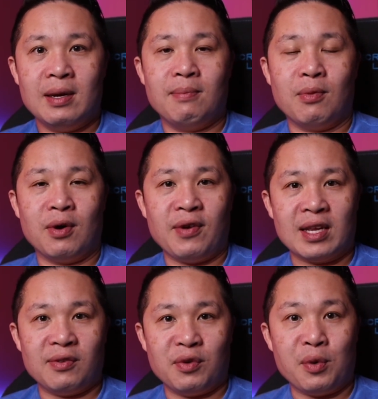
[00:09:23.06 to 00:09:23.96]
more
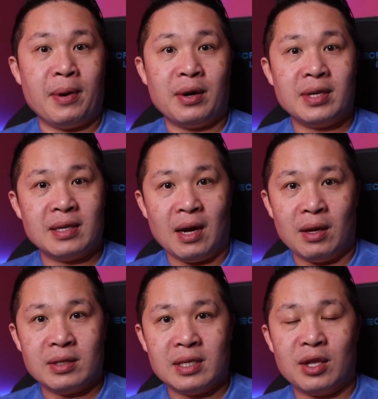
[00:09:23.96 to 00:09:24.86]
effectively with better
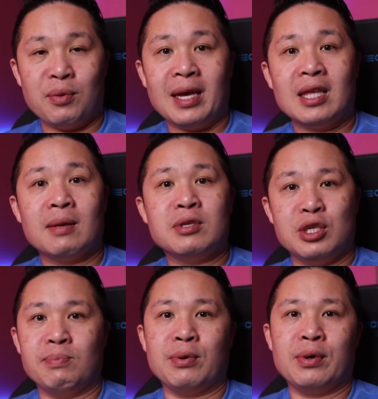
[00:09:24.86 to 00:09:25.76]
technology, and they're making them
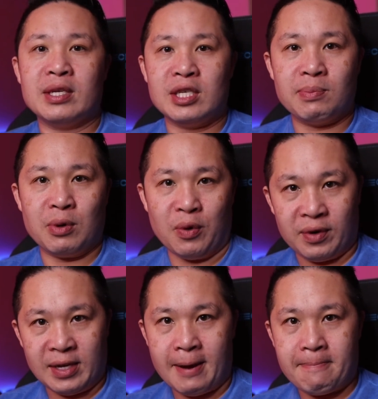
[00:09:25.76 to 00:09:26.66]
cheaper and cheaper
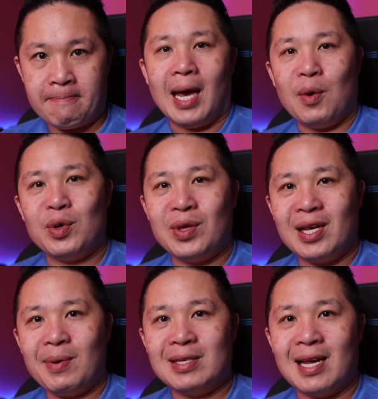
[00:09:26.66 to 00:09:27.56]
over time. And when you
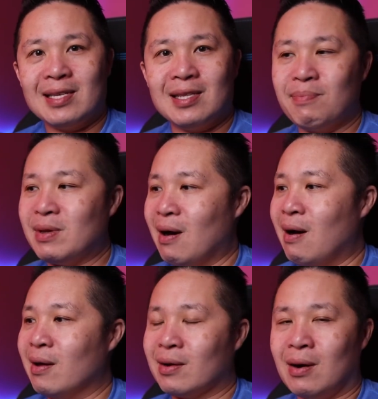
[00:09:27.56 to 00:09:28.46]
think about Tesla
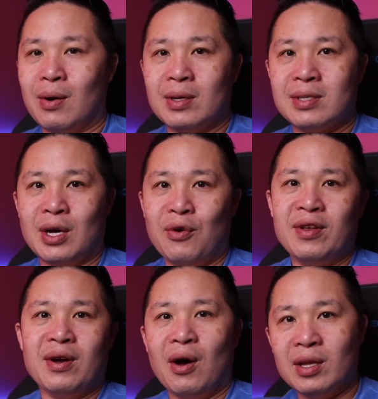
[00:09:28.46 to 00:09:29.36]
beyond the car itself
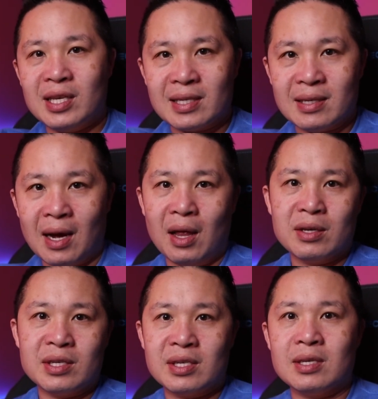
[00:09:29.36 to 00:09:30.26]
and all the
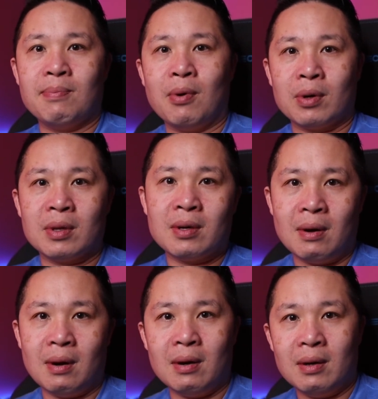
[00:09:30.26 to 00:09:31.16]
technologies supporting the
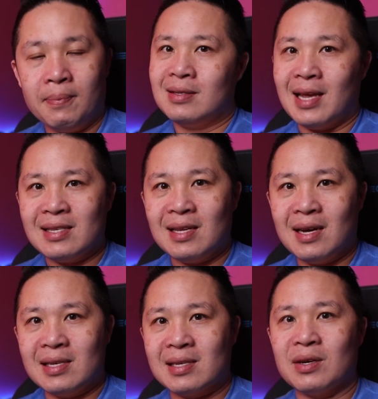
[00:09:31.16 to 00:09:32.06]
car,
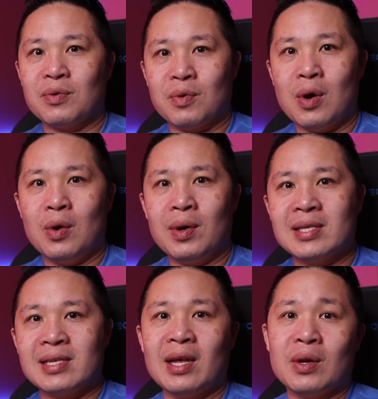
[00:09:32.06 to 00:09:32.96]
Tesla is gonna grow
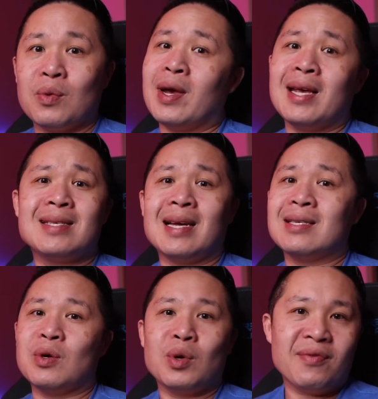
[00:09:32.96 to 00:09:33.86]
and scale in ways
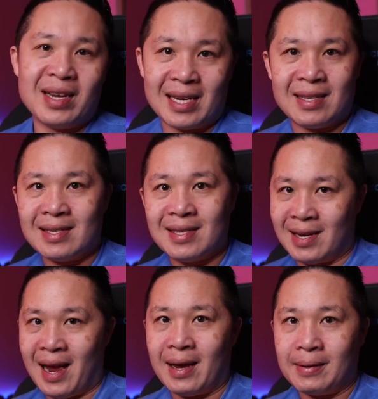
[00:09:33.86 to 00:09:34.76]
that don't even exist
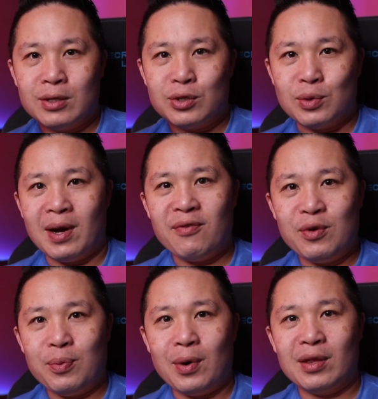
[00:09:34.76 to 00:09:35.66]
today. So my
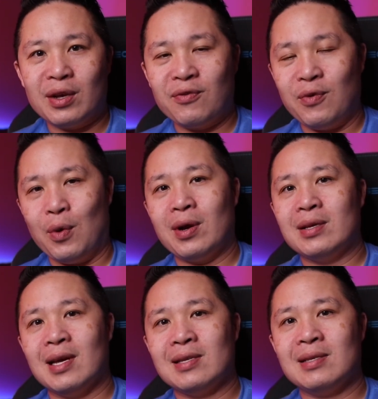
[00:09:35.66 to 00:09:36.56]
viewpoint looking forward
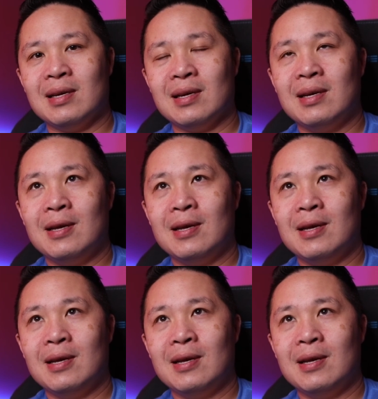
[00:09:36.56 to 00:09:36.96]
on Tesla